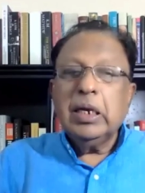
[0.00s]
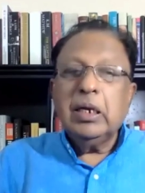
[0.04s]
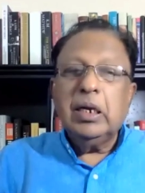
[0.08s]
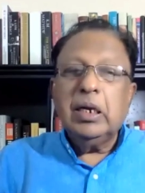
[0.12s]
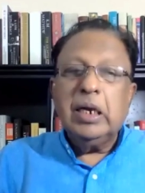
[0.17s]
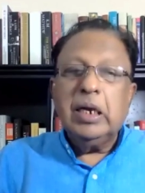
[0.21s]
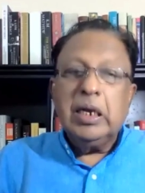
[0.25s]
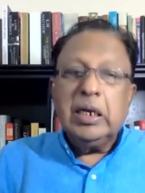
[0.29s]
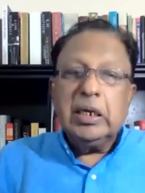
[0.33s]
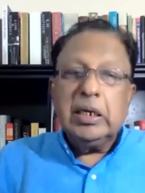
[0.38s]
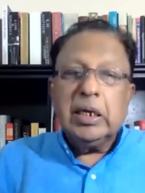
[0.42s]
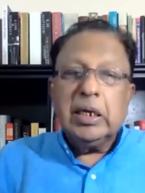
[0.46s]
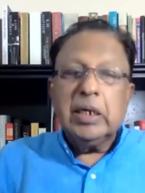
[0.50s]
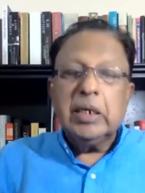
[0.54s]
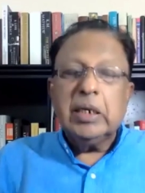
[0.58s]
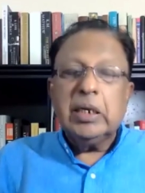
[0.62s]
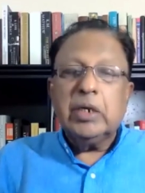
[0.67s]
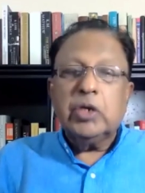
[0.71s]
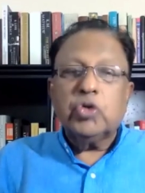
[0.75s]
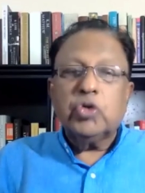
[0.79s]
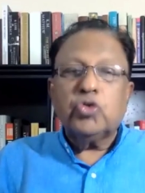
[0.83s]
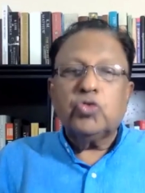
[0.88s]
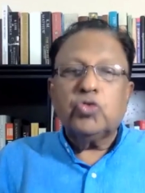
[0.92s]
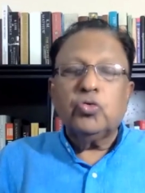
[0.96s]
linking
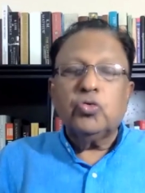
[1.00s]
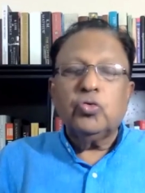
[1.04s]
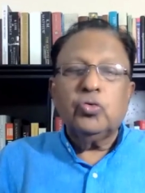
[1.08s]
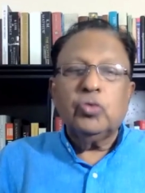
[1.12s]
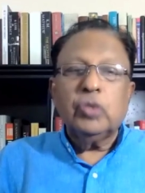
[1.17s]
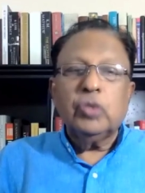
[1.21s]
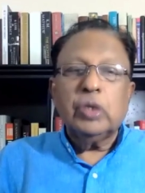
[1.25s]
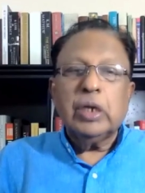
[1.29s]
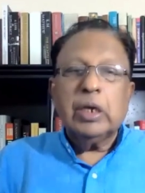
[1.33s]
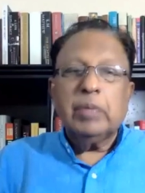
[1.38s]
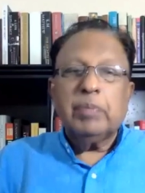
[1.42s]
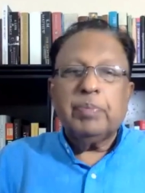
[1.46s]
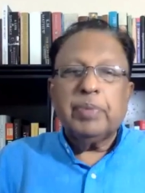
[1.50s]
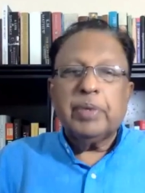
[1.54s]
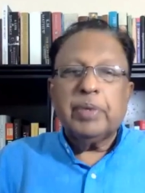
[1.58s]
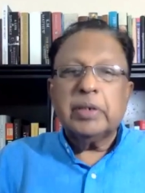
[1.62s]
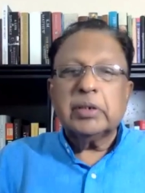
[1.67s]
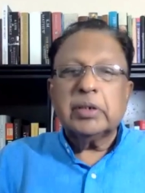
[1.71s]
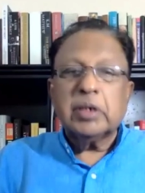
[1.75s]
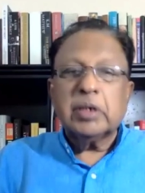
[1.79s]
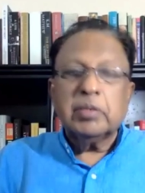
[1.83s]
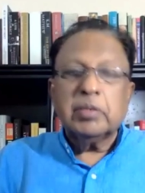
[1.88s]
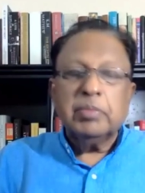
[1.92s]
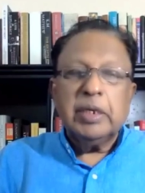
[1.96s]
it to a
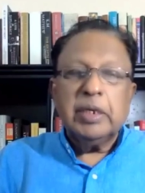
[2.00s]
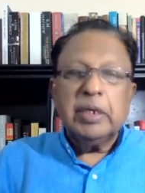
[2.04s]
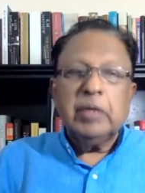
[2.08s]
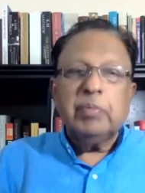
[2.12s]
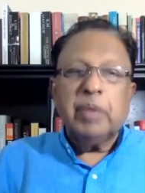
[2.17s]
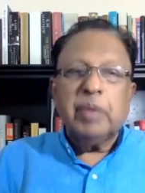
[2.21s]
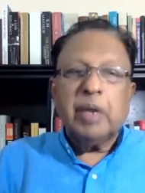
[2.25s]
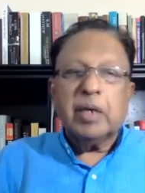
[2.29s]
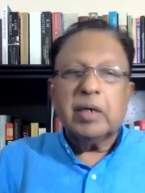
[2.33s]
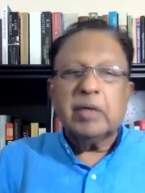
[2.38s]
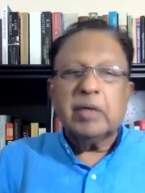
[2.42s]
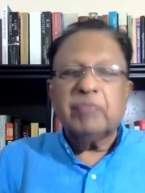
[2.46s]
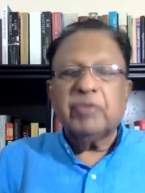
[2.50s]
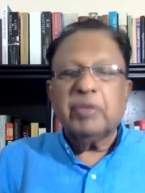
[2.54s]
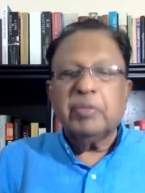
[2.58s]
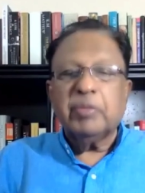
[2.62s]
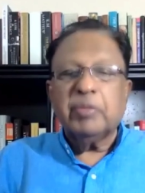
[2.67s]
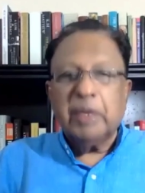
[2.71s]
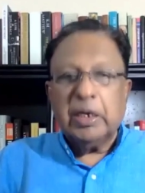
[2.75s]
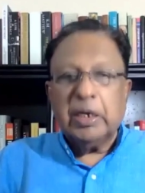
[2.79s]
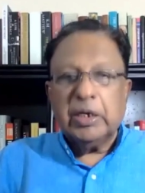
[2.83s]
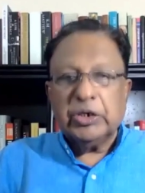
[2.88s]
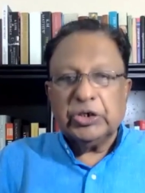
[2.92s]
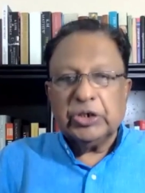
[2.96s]
person being part of a
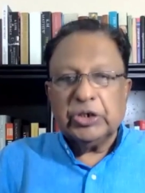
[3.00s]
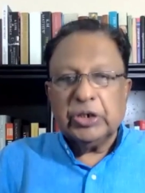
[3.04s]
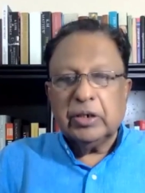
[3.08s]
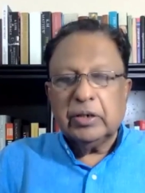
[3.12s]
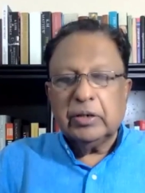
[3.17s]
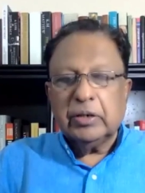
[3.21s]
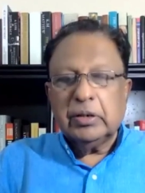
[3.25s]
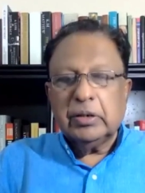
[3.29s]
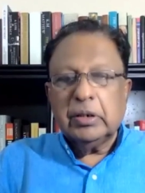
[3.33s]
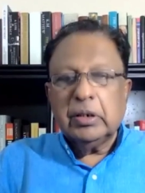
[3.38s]
militia.